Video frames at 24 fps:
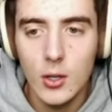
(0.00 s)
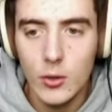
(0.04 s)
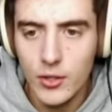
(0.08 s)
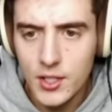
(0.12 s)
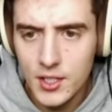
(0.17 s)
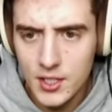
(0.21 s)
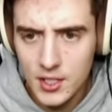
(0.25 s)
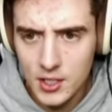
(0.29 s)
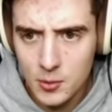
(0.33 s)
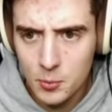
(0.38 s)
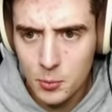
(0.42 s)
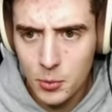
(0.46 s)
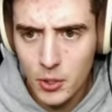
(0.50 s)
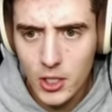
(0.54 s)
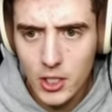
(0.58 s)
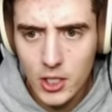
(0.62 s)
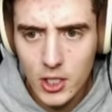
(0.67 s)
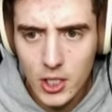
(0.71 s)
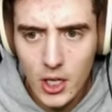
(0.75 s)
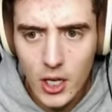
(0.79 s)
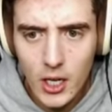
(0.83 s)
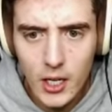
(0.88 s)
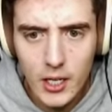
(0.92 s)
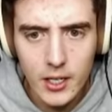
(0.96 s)
This is pretty
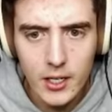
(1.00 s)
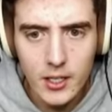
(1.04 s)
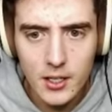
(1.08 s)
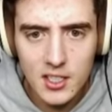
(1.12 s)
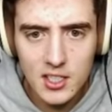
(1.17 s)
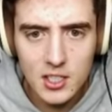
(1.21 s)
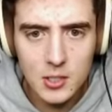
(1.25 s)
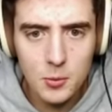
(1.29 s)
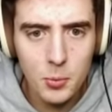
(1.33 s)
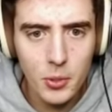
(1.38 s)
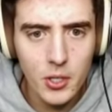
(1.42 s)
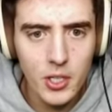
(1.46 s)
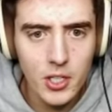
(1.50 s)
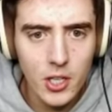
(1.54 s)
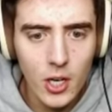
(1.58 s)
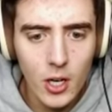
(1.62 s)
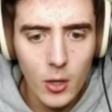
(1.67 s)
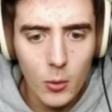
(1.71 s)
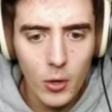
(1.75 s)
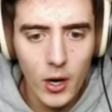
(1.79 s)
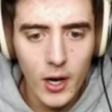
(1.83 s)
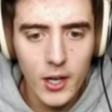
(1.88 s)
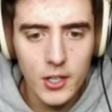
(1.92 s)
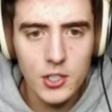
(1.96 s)
good. This is pretty good.
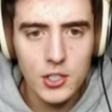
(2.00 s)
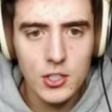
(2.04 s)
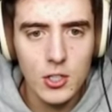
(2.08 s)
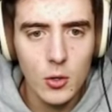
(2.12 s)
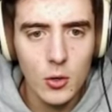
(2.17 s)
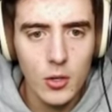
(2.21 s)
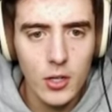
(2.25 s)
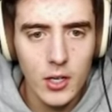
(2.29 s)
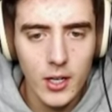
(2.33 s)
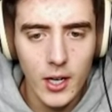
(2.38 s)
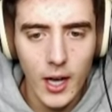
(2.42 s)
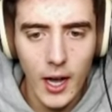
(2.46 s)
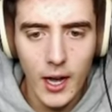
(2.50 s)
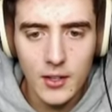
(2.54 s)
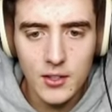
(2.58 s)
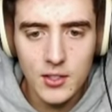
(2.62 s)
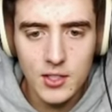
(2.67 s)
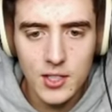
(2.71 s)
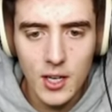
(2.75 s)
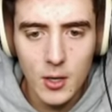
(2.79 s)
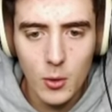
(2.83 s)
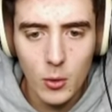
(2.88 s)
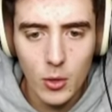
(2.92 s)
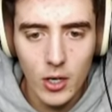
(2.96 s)
We're actually doing a, I'd
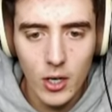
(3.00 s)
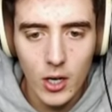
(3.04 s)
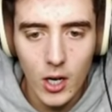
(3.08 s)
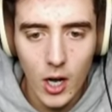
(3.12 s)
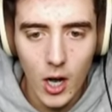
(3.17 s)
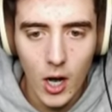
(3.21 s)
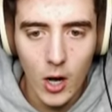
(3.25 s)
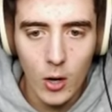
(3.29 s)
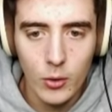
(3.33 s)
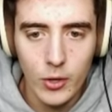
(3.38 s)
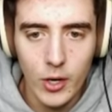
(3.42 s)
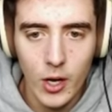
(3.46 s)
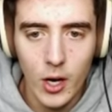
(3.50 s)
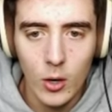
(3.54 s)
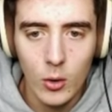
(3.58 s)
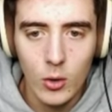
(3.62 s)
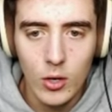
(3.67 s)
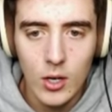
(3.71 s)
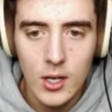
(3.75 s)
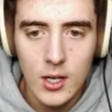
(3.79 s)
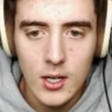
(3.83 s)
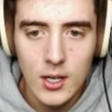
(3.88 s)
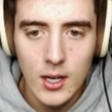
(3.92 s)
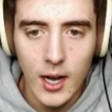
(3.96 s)
say we're, oh no.
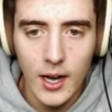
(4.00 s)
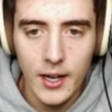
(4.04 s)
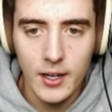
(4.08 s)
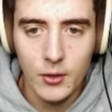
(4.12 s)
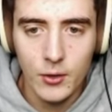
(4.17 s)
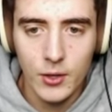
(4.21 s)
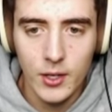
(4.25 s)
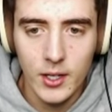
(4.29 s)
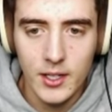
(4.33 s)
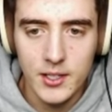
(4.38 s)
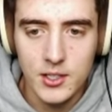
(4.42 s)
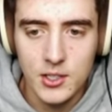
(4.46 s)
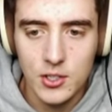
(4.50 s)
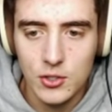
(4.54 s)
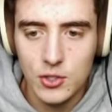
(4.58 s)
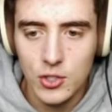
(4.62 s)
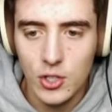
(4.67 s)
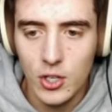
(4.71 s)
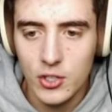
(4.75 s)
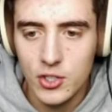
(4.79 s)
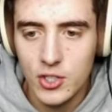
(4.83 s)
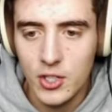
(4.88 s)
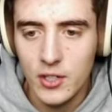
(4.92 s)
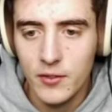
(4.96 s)
I didn't realize they're
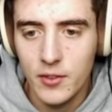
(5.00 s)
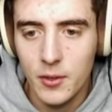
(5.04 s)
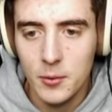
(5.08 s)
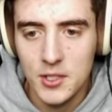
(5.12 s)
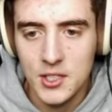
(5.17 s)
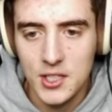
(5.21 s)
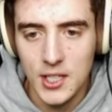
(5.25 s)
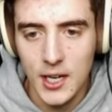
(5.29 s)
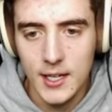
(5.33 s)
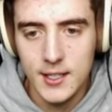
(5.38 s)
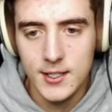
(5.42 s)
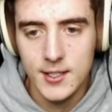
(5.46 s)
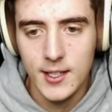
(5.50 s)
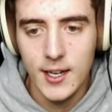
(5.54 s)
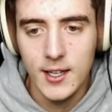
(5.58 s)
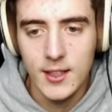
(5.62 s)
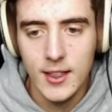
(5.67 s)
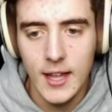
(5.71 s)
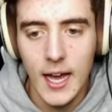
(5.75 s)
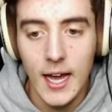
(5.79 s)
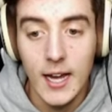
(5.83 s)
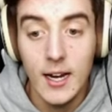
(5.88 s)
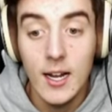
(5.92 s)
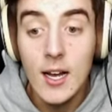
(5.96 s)
charging in from the sides like
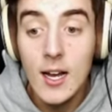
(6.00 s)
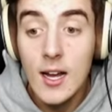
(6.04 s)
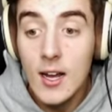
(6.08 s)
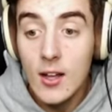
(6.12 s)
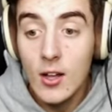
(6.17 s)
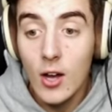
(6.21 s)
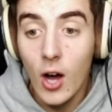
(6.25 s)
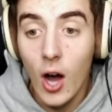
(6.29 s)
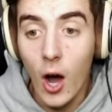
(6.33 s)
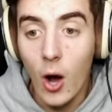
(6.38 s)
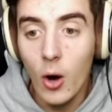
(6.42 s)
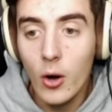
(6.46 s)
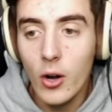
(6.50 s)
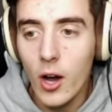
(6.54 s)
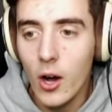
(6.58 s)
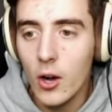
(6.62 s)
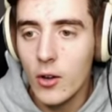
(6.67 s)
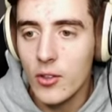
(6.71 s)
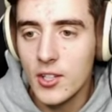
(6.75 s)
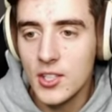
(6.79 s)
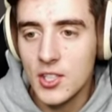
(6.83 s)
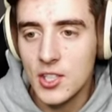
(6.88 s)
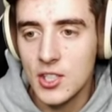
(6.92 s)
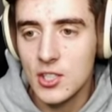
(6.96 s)
that. Oh no,
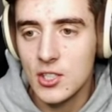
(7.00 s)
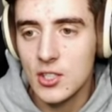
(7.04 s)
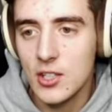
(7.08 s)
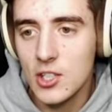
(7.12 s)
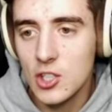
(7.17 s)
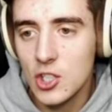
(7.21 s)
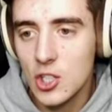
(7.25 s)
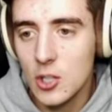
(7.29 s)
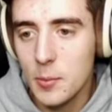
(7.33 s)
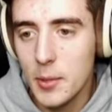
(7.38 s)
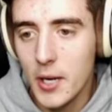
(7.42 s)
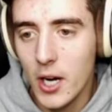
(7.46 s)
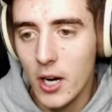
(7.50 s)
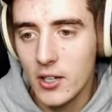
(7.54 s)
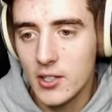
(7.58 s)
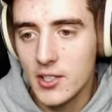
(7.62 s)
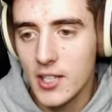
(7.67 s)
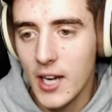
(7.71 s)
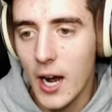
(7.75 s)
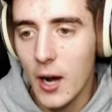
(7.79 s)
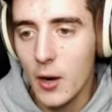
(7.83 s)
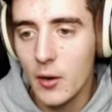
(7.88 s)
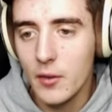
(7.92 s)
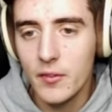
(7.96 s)
this is, this could be our
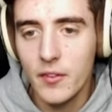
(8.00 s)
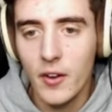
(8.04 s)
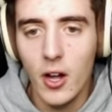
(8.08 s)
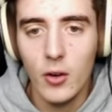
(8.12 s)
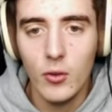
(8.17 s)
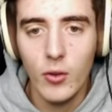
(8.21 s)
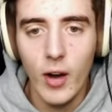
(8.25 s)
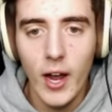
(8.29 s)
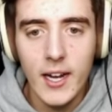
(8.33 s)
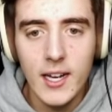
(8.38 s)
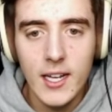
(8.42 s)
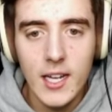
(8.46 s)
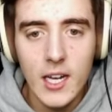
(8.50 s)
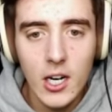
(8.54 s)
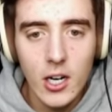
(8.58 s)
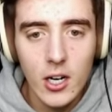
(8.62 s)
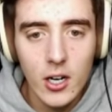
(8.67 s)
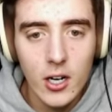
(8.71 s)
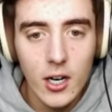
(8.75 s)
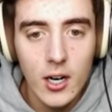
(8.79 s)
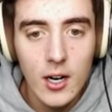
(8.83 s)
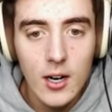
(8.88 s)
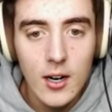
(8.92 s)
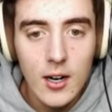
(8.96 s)
downfall right
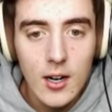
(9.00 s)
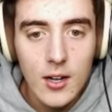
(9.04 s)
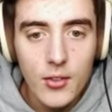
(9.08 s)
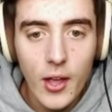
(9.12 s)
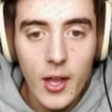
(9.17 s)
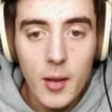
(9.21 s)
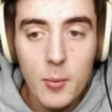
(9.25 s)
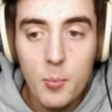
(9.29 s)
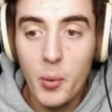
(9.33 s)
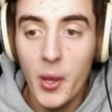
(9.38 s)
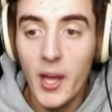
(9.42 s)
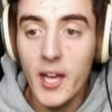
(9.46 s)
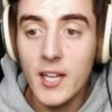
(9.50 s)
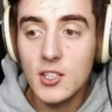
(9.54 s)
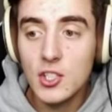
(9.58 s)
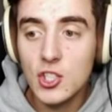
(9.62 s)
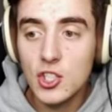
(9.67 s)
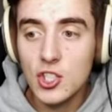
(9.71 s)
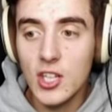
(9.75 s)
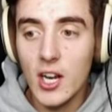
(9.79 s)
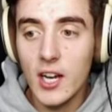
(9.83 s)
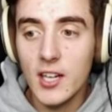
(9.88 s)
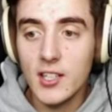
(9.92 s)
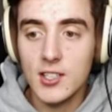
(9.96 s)
here. They
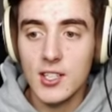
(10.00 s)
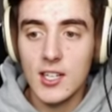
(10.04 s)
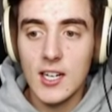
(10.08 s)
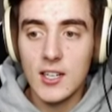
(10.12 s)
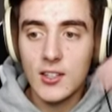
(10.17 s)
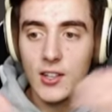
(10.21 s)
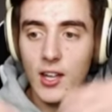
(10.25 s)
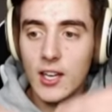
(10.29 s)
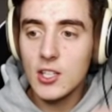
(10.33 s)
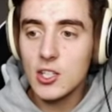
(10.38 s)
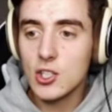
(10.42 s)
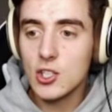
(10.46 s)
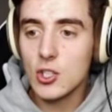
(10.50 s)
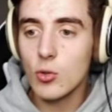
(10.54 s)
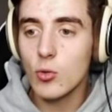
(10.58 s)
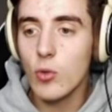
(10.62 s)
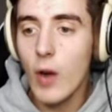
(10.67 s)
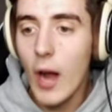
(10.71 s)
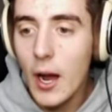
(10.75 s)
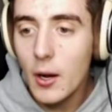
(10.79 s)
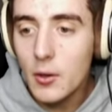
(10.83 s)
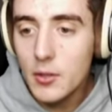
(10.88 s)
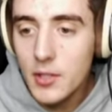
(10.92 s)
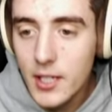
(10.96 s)
pinched us. They
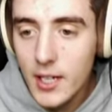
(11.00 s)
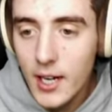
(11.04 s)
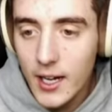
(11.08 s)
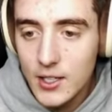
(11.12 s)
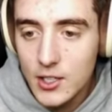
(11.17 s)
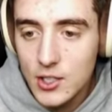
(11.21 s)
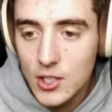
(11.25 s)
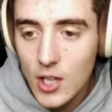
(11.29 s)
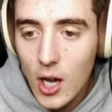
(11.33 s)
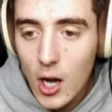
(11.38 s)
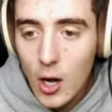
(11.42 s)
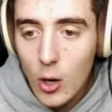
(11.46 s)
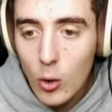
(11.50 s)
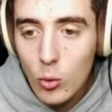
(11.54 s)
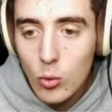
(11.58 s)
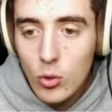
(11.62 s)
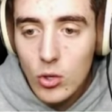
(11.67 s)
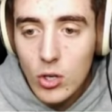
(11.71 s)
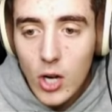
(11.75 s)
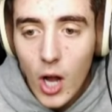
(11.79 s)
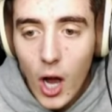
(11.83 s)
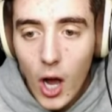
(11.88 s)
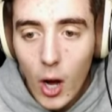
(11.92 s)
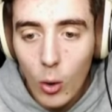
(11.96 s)
surrounded us. Oh
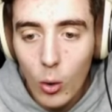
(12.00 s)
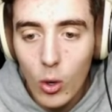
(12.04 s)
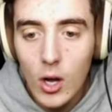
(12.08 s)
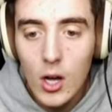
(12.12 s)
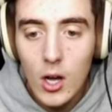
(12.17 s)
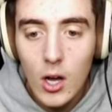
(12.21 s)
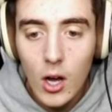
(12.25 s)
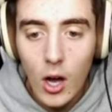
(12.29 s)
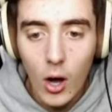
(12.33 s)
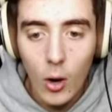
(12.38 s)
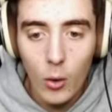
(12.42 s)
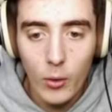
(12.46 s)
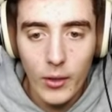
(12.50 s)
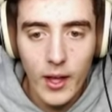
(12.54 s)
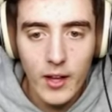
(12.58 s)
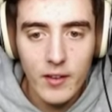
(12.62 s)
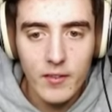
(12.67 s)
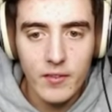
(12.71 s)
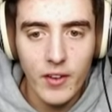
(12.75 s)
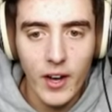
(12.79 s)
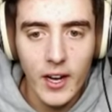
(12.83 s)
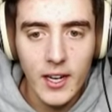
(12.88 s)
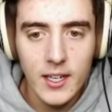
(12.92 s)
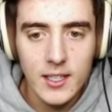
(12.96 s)
no. Oh, that
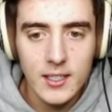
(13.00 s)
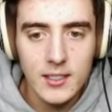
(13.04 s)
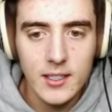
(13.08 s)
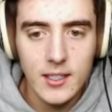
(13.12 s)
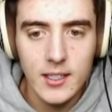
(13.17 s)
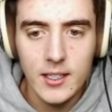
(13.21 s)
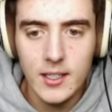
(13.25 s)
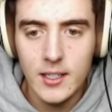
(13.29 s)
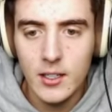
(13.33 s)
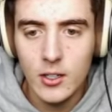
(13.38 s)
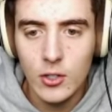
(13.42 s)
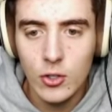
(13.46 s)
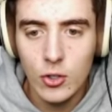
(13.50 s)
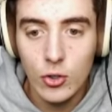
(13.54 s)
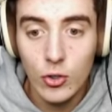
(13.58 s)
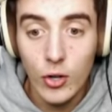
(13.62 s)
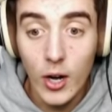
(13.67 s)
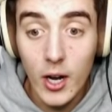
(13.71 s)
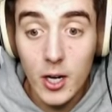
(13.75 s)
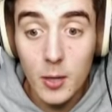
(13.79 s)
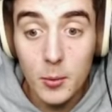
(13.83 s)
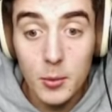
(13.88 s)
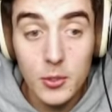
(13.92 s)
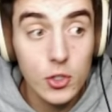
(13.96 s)
Viking did an
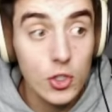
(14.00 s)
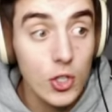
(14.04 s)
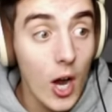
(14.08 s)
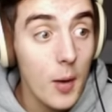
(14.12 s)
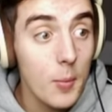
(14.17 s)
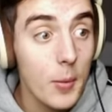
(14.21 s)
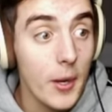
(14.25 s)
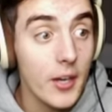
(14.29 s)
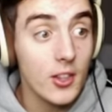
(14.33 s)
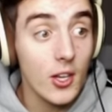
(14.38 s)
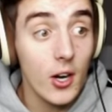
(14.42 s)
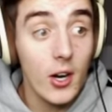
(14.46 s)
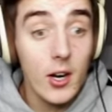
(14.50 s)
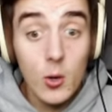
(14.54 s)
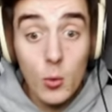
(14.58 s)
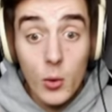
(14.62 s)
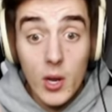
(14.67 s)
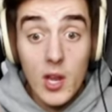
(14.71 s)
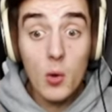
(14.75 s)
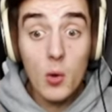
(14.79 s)
incredible job right there and we